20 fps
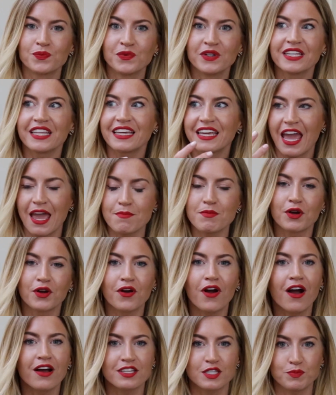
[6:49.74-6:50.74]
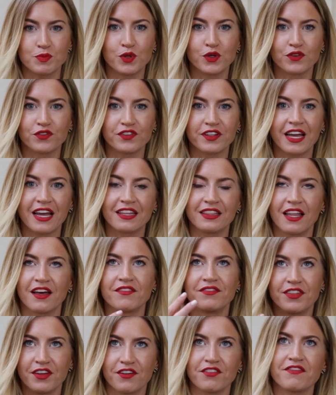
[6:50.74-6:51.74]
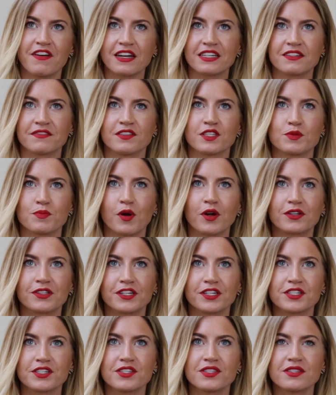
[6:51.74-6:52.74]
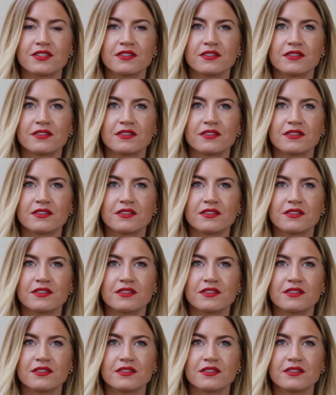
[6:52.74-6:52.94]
really came across beautifully. I love the effect of the sparklers.